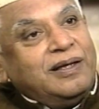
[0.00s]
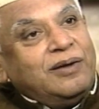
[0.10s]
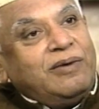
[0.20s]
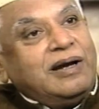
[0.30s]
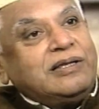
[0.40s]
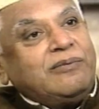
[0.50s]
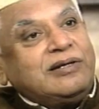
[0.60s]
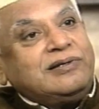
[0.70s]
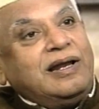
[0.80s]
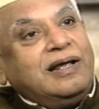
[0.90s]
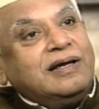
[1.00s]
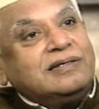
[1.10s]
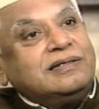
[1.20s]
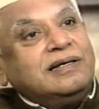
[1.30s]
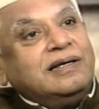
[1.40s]
where they were telling
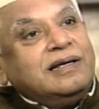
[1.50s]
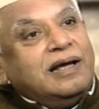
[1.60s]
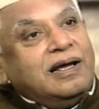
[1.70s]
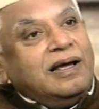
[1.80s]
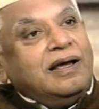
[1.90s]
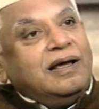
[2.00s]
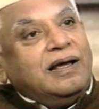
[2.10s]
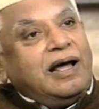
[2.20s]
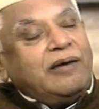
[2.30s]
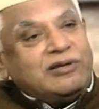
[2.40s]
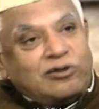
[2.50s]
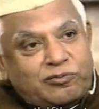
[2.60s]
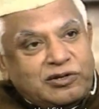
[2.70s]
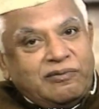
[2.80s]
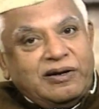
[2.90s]
us, I was an
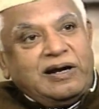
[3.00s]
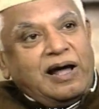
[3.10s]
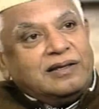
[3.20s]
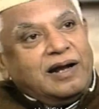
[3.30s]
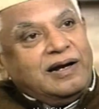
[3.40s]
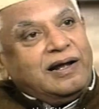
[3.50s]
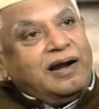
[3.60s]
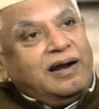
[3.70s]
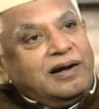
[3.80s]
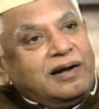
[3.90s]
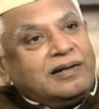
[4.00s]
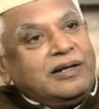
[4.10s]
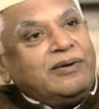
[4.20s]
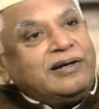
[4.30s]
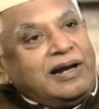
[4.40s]
observer in Andhra and Karnataka,
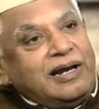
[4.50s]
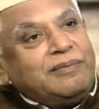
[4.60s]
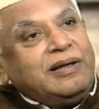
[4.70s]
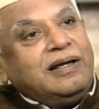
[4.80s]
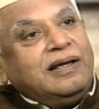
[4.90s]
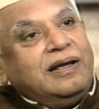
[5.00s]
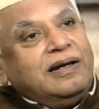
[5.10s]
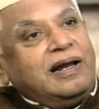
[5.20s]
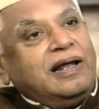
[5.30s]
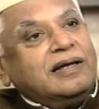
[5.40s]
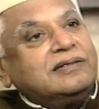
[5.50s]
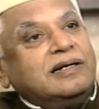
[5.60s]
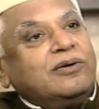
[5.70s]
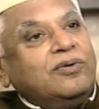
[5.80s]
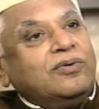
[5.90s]
they were telling us
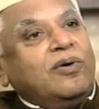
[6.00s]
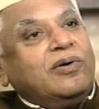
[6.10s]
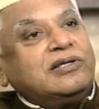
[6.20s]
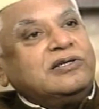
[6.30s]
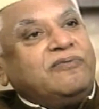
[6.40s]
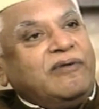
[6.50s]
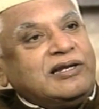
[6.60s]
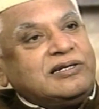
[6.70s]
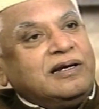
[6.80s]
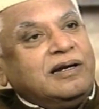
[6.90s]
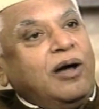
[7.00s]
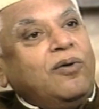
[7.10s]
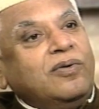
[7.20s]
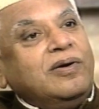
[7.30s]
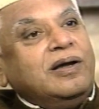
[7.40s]
that, oh, Congress is finished.
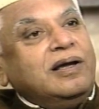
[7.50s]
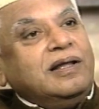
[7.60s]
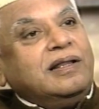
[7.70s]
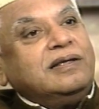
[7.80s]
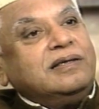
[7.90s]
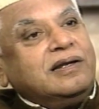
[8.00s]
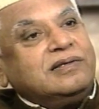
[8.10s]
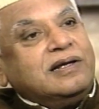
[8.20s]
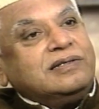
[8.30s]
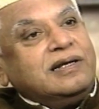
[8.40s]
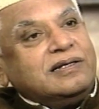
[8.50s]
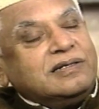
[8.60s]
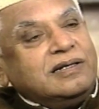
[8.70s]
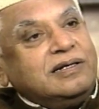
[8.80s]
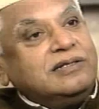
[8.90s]
Now, there is a
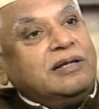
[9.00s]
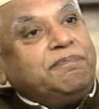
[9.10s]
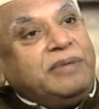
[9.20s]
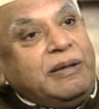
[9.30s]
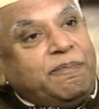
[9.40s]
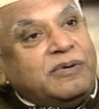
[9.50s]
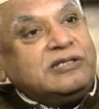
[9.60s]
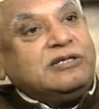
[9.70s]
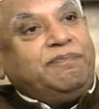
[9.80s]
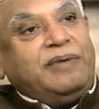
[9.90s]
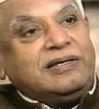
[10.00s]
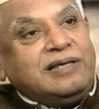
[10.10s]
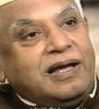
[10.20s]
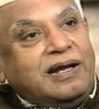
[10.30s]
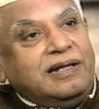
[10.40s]
resurgence. It is the people's,
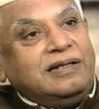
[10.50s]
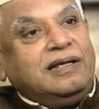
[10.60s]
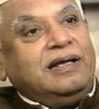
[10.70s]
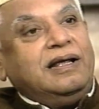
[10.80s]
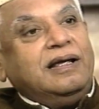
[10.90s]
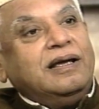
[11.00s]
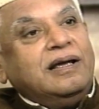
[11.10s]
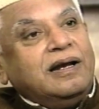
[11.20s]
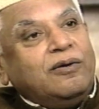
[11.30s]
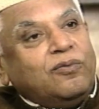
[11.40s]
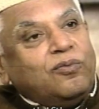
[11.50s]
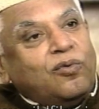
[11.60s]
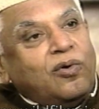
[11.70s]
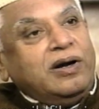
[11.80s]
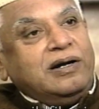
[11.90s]
basically, they
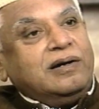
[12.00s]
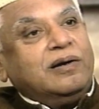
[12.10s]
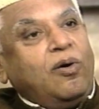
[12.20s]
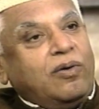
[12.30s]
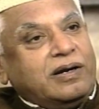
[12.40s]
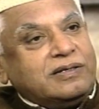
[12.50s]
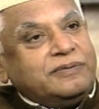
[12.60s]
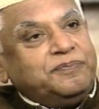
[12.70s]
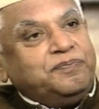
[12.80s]
want Congress.